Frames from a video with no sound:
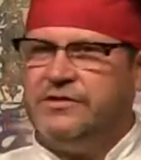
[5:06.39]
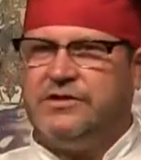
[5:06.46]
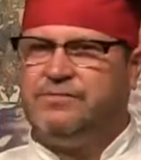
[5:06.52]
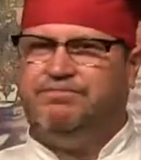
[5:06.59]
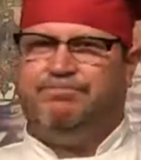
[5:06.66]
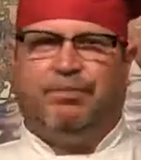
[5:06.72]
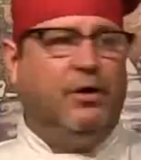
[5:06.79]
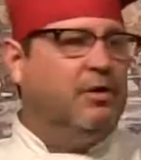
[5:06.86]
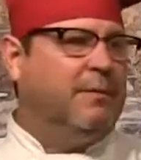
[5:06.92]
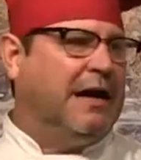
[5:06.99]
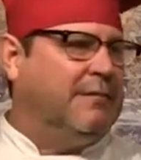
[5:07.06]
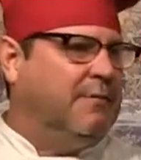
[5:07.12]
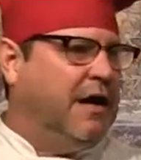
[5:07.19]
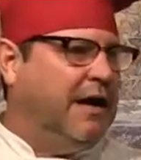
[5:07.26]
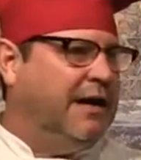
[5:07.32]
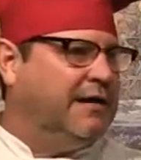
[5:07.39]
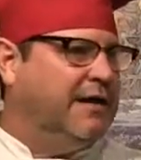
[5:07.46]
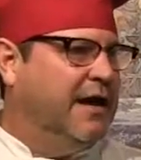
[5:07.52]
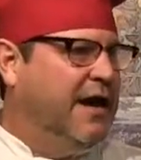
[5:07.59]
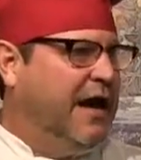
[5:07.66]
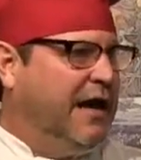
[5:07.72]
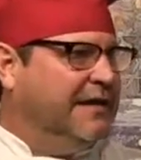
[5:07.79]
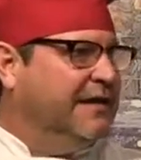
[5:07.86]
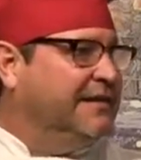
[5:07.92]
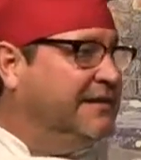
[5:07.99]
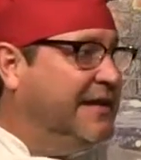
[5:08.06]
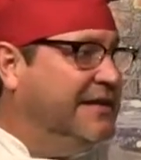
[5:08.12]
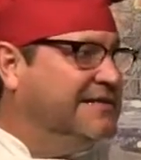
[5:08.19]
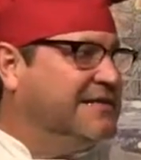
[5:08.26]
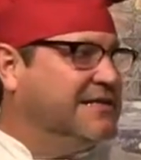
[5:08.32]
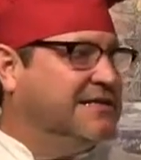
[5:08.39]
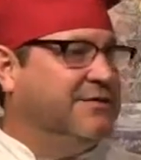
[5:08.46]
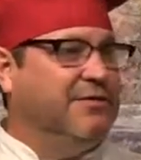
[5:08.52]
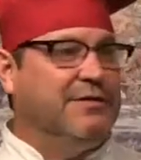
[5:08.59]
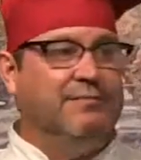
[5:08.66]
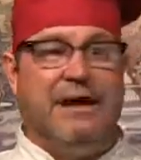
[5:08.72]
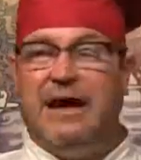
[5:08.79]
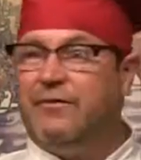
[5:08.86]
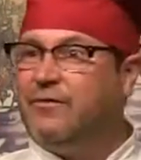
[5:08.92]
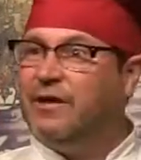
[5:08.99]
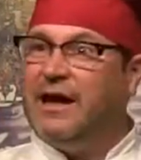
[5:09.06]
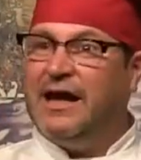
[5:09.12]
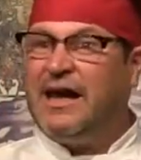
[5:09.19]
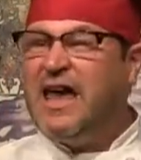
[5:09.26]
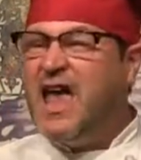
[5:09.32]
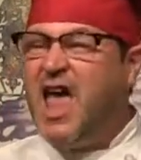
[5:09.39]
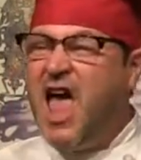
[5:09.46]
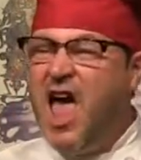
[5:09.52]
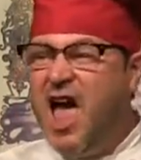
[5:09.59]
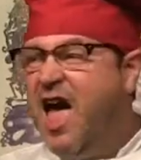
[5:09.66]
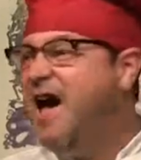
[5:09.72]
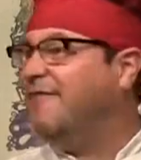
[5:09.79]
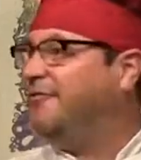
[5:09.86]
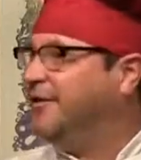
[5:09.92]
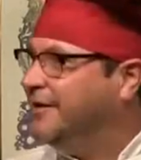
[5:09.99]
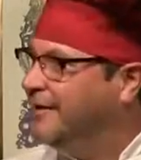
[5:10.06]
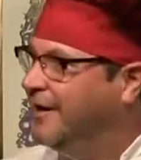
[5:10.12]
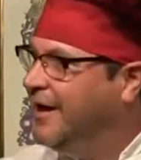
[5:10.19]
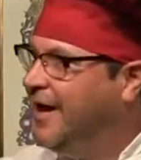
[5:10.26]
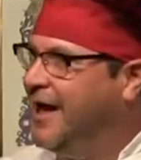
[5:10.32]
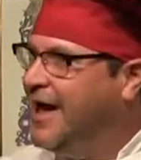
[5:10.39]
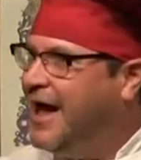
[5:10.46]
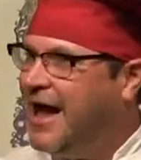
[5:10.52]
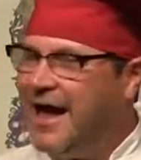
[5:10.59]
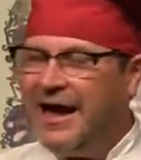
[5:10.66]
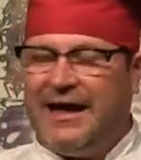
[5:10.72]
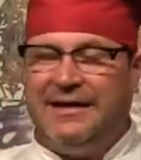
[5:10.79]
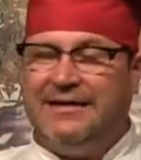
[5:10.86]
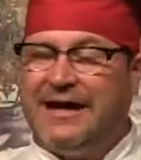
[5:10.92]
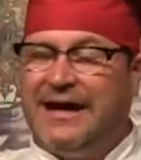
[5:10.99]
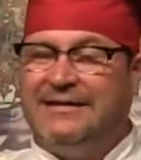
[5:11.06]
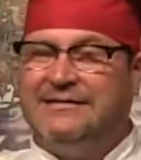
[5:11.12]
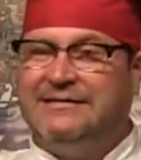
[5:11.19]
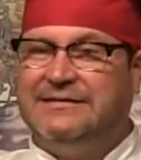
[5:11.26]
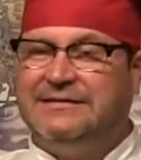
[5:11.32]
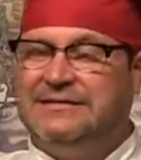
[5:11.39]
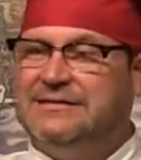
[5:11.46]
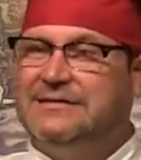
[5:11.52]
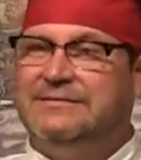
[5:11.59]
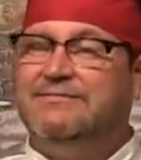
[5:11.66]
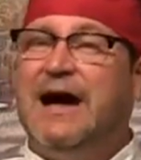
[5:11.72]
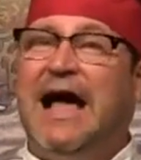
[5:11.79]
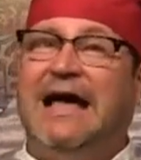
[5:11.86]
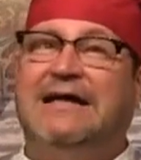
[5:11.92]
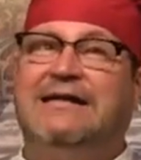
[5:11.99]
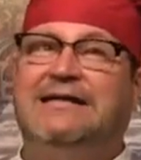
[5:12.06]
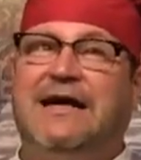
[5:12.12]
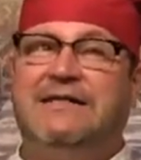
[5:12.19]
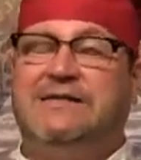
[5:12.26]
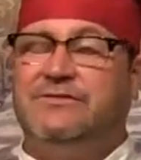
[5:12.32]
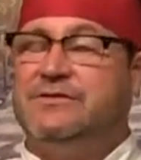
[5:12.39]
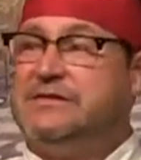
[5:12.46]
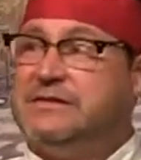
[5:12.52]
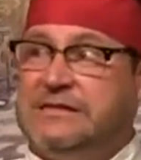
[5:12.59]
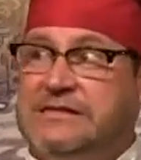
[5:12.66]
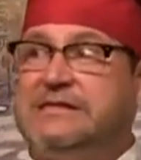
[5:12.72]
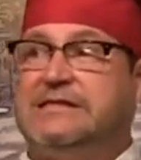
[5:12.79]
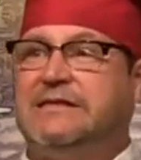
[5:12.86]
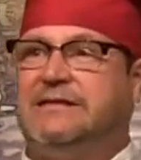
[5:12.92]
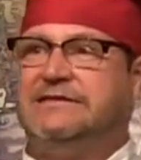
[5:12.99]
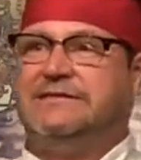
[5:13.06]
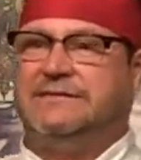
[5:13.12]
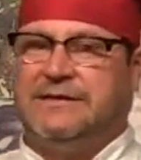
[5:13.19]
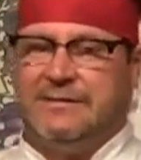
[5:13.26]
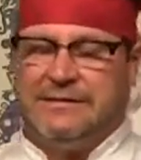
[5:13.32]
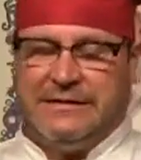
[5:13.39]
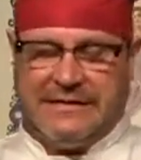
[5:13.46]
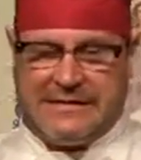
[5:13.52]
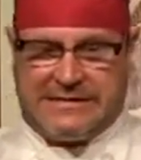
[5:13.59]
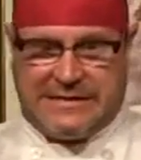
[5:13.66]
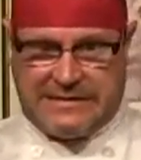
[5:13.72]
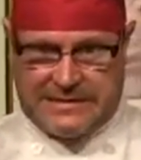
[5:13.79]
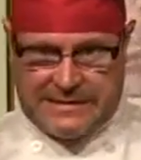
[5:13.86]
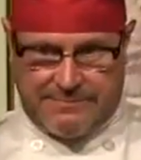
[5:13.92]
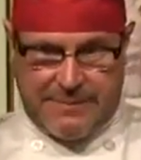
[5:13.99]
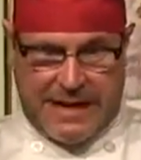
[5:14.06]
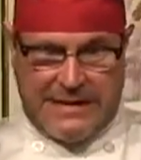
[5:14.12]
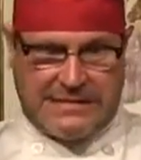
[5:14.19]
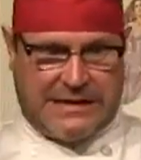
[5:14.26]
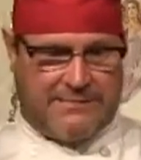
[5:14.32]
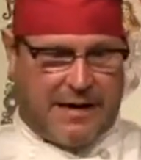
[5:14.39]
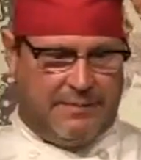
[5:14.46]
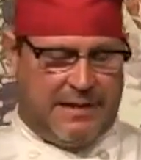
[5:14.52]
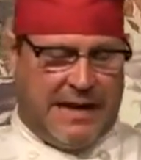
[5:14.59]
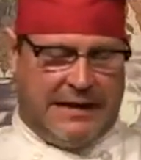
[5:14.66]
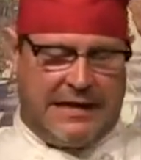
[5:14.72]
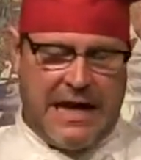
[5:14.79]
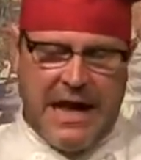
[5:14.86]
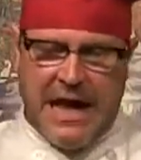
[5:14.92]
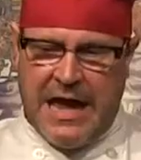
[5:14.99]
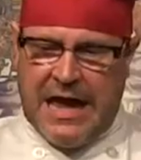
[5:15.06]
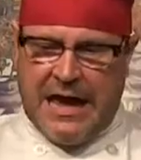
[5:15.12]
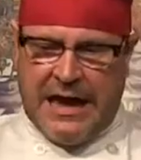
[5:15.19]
It just blew my mind. And the things that she would make were like heaven. And my God, she still, to this day, just amazing in my mind.